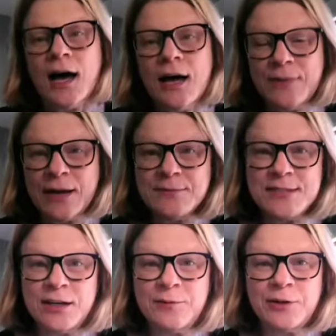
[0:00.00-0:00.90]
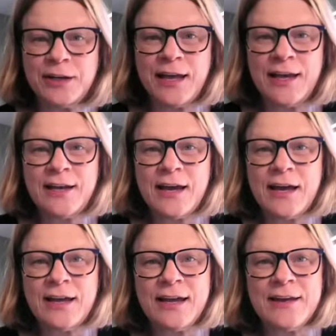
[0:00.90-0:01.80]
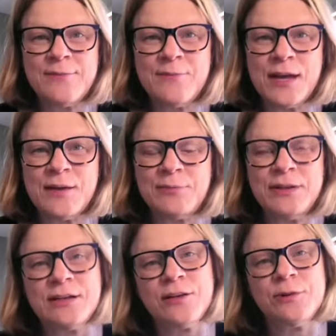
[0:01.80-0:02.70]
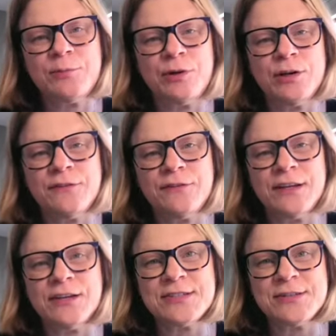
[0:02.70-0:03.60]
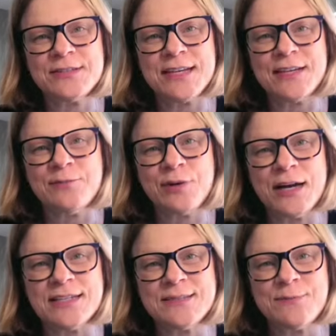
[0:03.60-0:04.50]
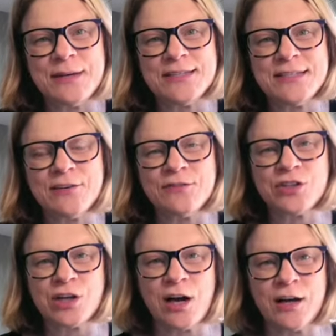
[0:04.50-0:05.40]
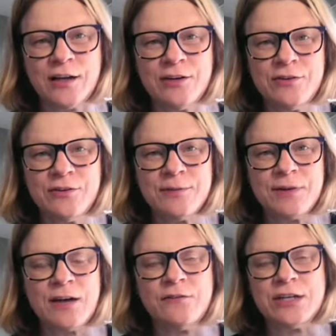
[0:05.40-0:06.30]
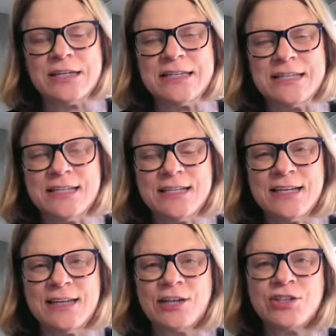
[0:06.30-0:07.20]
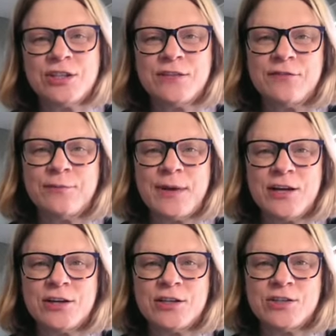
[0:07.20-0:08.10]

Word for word: Um, I'm Sara Burnett. I am a political reporter for the Associated Press based out of Chicago. I'm covering the election for mayor